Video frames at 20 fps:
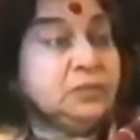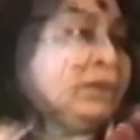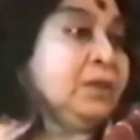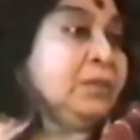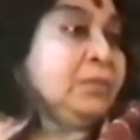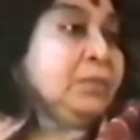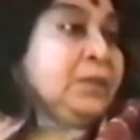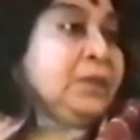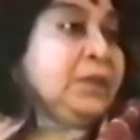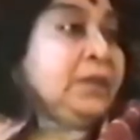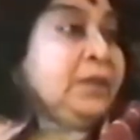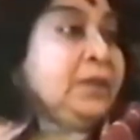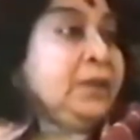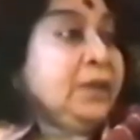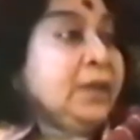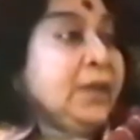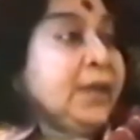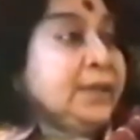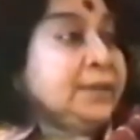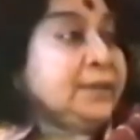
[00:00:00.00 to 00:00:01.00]
But
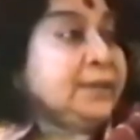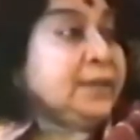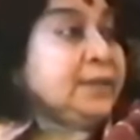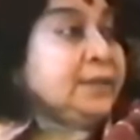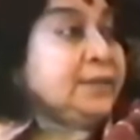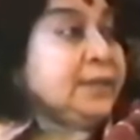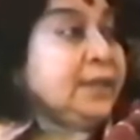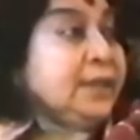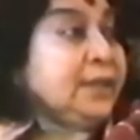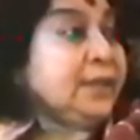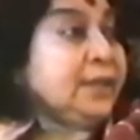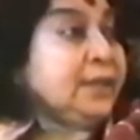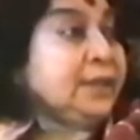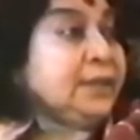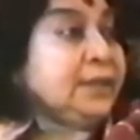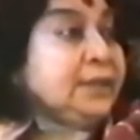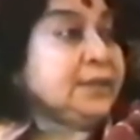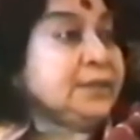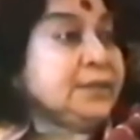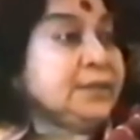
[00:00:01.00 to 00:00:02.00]
as they say that
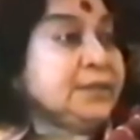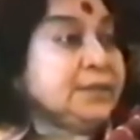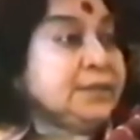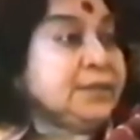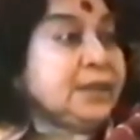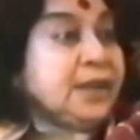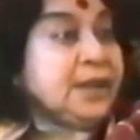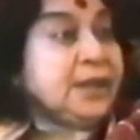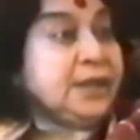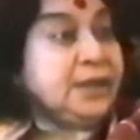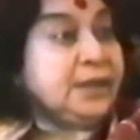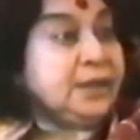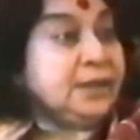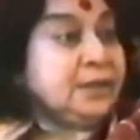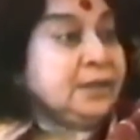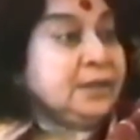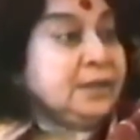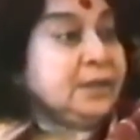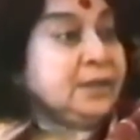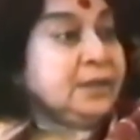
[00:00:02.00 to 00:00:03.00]
at Sahasrara,
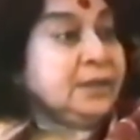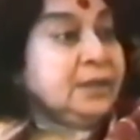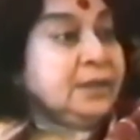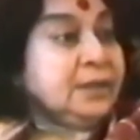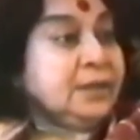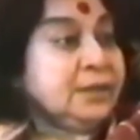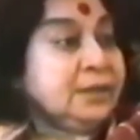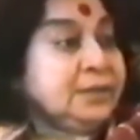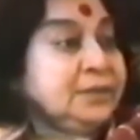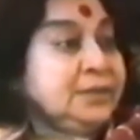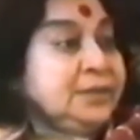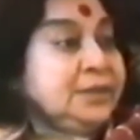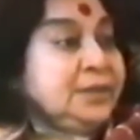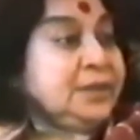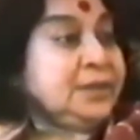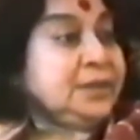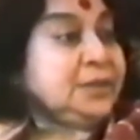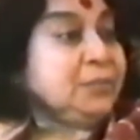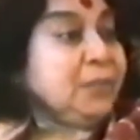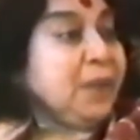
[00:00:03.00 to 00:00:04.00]

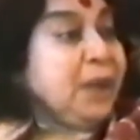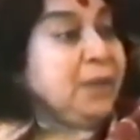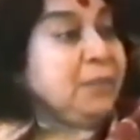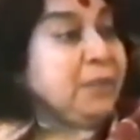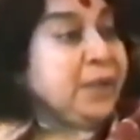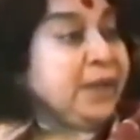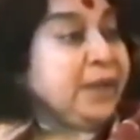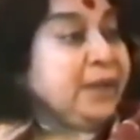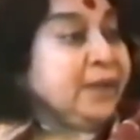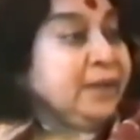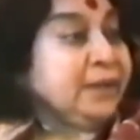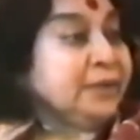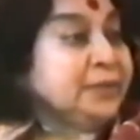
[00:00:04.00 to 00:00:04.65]
she is Mahamaya.